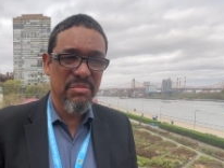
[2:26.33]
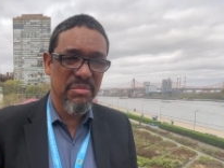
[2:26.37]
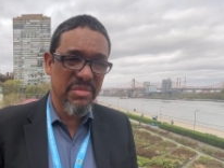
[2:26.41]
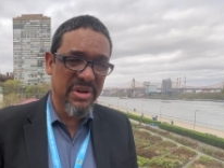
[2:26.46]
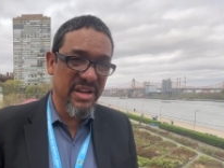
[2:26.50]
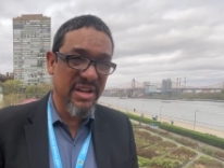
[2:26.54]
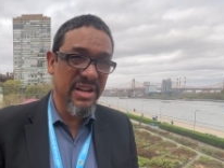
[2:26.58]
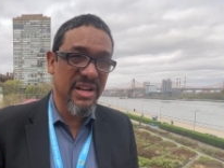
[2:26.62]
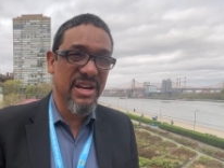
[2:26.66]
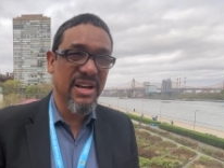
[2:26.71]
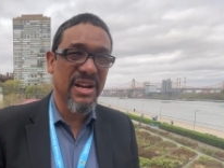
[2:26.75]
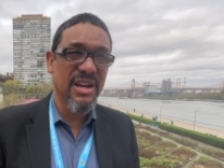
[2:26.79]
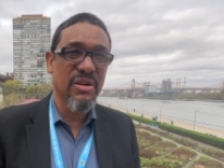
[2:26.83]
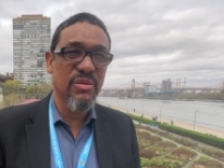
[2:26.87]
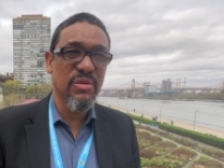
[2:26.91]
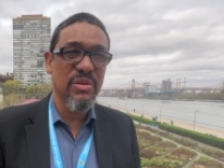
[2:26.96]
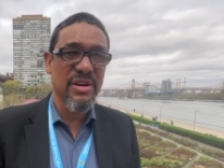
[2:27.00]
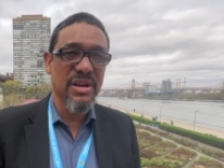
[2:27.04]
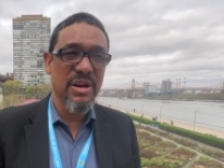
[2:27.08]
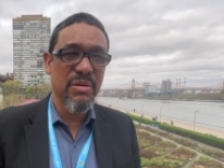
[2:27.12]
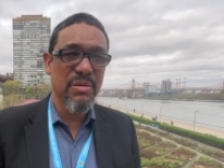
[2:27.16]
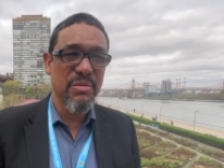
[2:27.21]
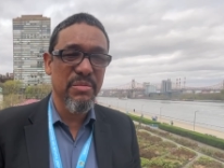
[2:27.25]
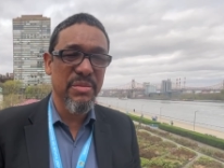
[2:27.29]
but in
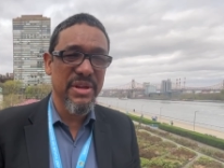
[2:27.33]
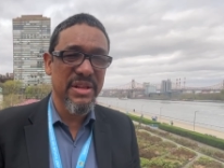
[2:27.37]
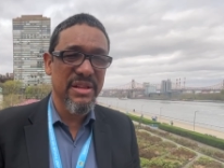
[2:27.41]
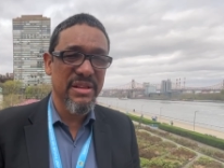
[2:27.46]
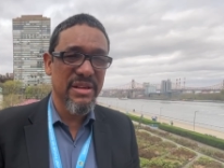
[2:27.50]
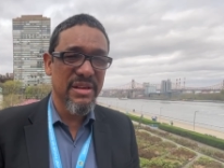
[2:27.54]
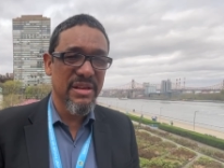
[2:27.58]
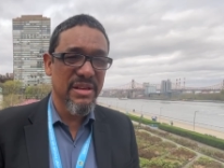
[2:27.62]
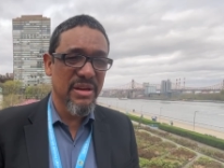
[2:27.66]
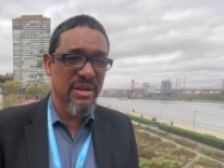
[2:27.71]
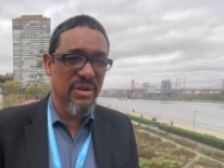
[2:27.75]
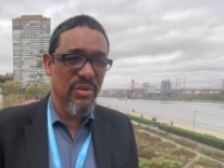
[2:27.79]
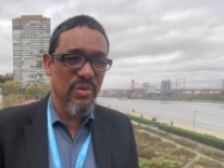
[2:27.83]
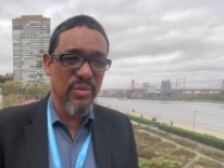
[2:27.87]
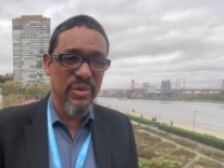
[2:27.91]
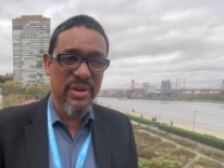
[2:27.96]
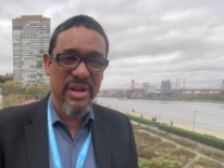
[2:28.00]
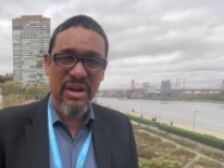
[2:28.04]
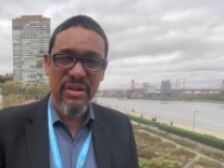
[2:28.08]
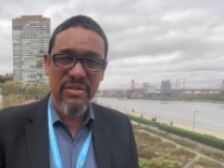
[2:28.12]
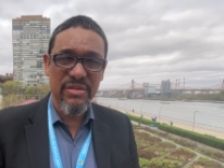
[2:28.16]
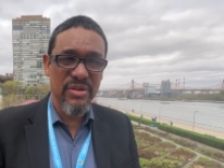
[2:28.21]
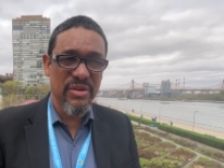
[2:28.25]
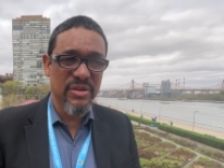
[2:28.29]
Nicaraguan government
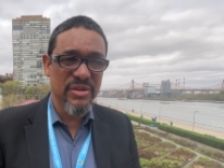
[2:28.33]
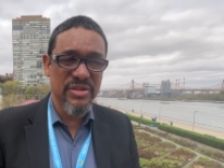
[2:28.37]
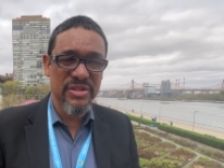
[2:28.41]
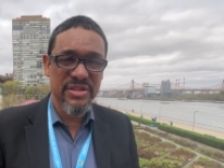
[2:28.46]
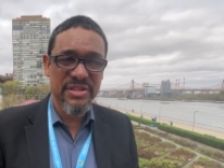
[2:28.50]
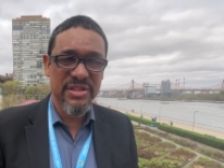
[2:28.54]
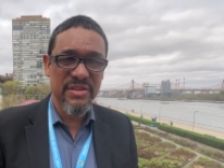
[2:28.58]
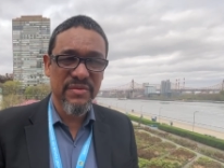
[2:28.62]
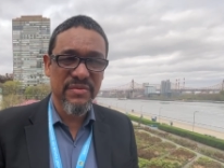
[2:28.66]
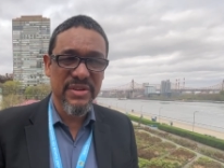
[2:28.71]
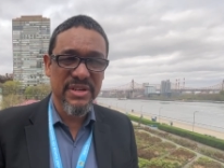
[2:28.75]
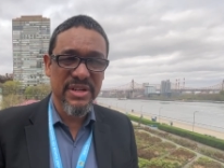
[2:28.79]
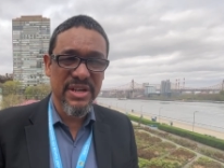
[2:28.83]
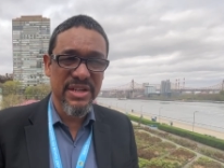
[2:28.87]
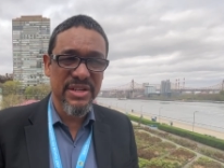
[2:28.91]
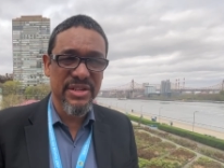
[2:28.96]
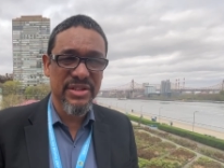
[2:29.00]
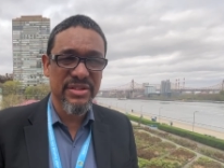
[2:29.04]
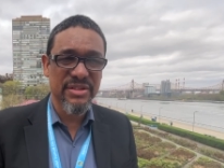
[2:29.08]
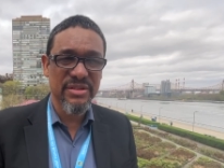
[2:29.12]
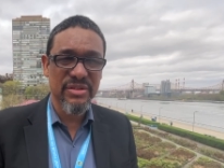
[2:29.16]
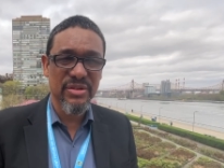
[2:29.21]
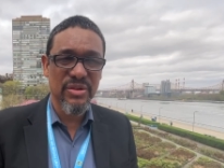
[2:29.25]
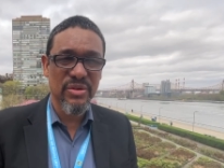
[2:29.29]
without no
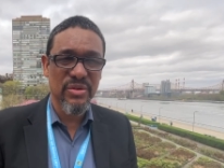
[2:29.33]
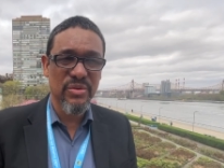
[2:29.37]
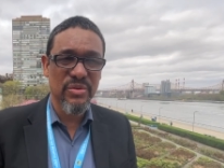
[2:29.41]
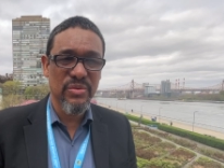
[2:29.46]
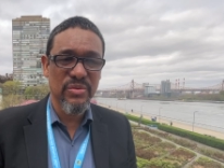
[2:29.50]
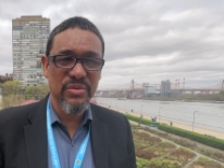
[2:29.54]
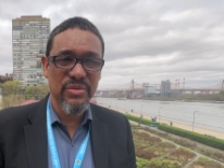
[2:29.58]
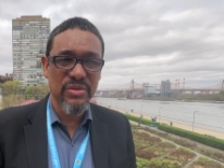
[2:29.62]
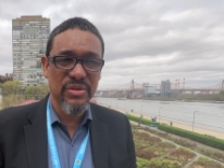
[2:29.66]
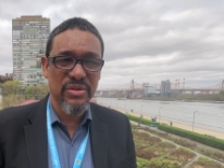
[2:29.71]
justification, no,